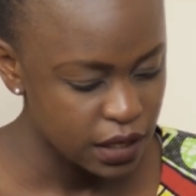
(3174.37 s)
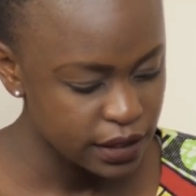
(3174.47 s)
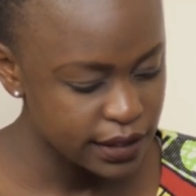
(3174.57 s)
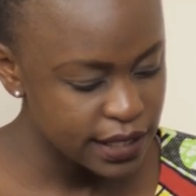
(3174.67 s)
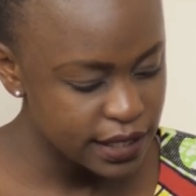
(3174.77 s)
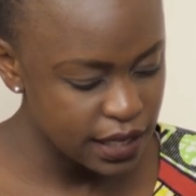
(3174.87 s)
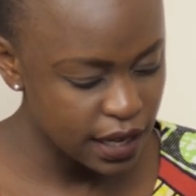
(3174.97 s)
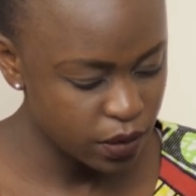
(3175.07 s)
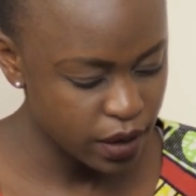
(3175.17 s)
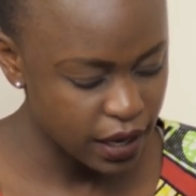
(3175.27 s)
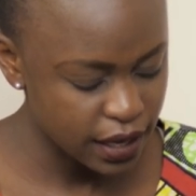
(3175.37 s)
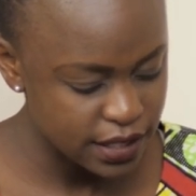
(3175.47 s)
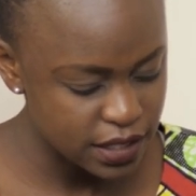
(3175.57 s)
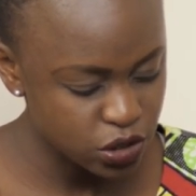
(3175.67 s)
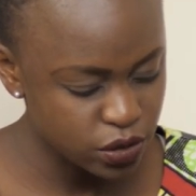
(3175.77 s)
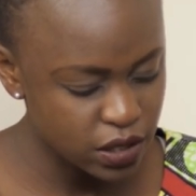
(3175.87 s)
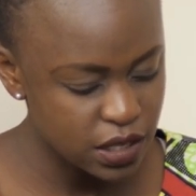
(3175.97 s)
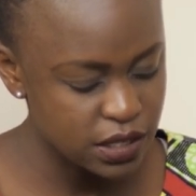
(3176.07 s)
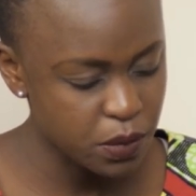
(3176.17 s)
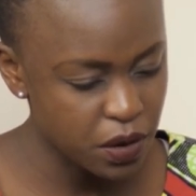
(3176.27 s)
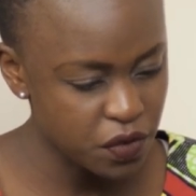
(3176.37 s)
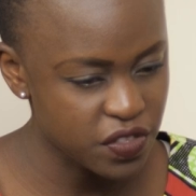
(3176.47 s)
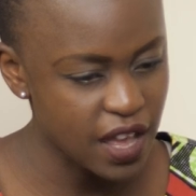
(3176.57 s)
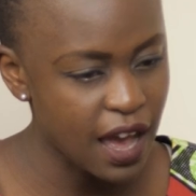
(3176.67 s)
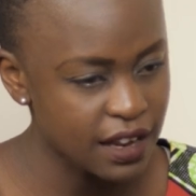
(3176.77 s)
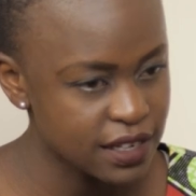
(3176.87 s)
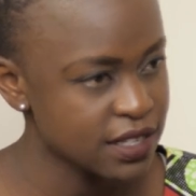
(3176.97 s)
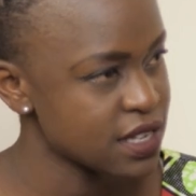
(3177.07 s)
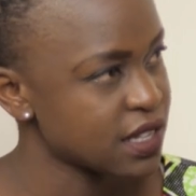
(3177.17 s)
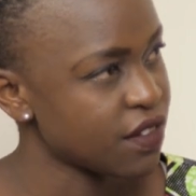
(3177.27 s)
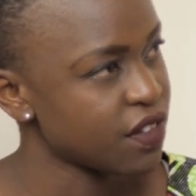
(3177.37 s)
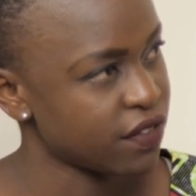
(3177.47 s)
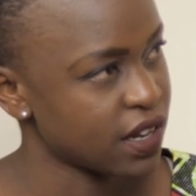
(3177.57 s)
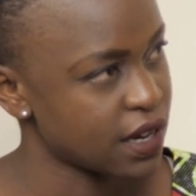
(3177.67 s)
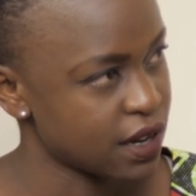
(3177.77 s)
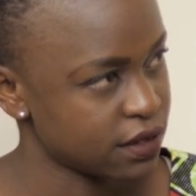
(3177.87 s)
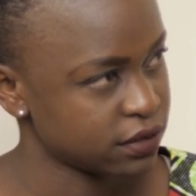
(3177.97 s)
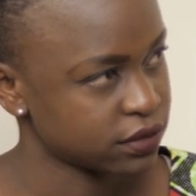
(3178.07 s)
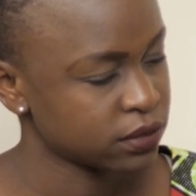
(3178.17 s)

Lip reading: leading an organization is one of the hardest things I've ever done.